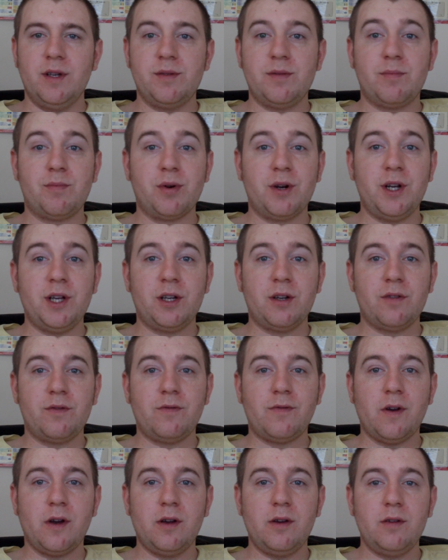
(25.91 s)
it's a pretty good
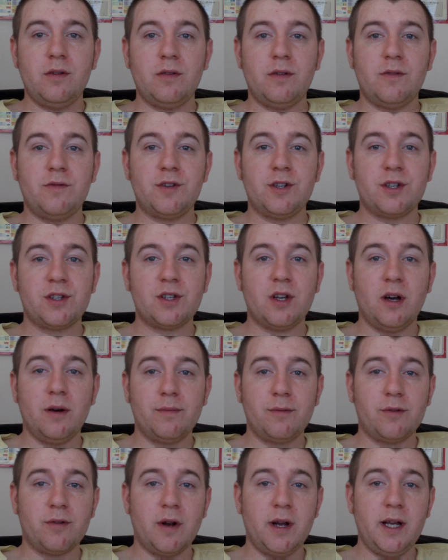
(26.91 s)
phone. I've just
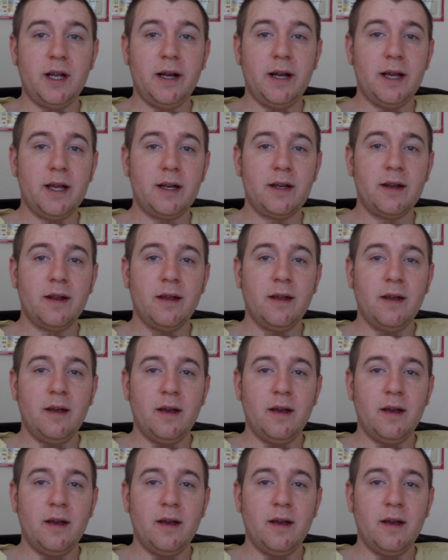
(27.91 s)
upgraded.